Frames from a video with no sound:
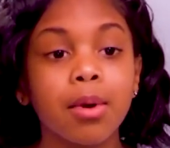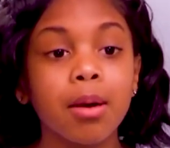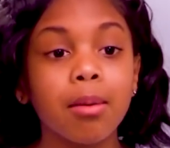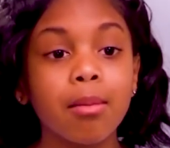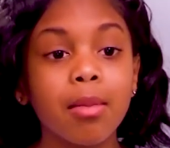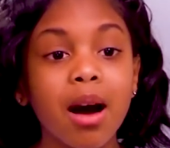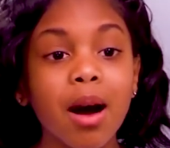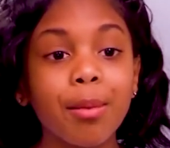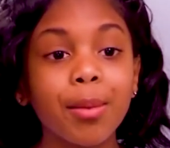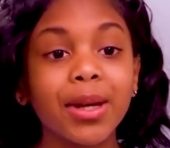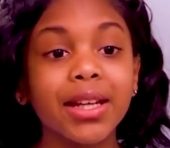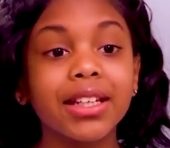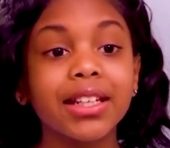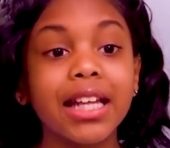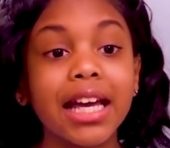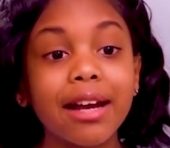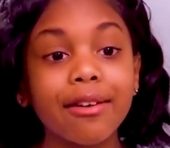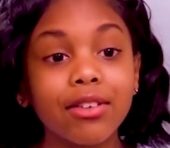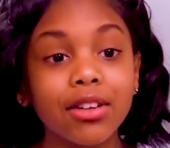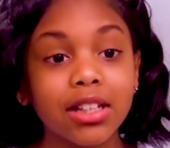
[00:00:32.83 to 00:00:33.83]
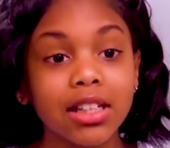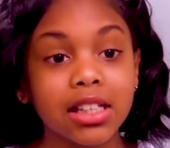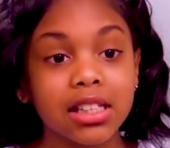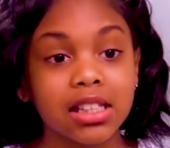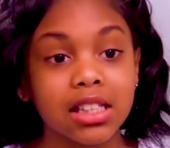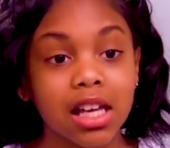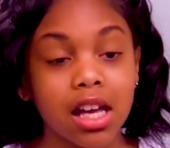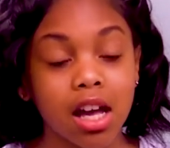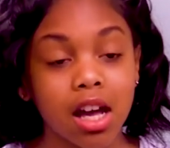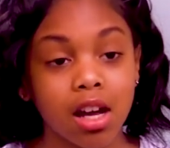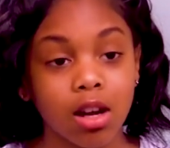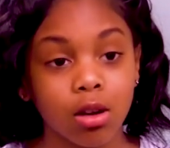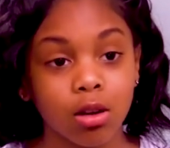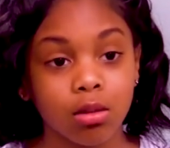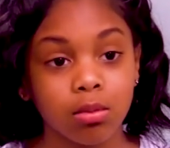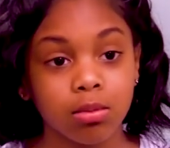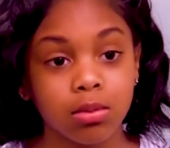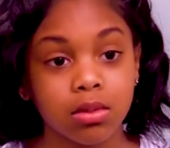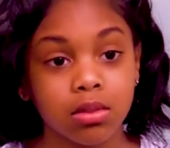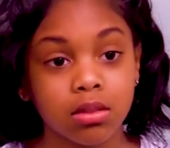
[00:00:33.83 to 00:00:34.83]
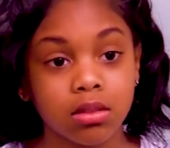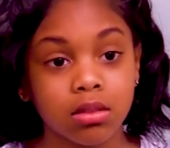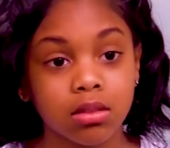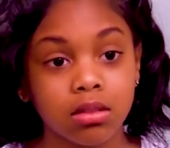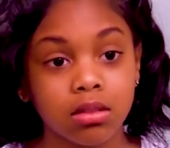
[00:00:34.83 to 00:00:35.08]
But Mom, I never get to help.